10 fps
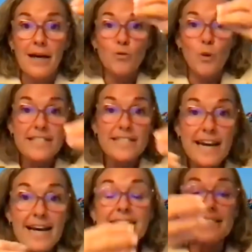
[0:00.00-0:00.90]

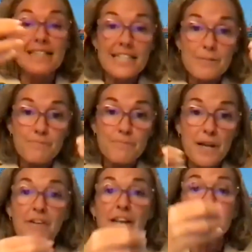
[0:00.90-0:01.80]
adjust this
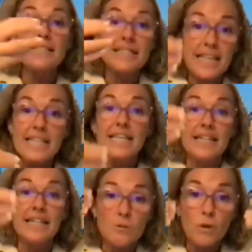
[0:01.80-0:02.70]
prevalence,
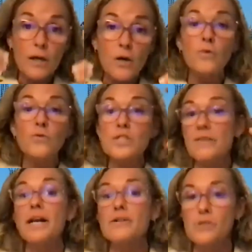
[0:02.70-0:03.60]
taking into account
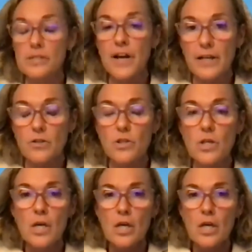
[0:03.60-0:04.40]
several risk factors.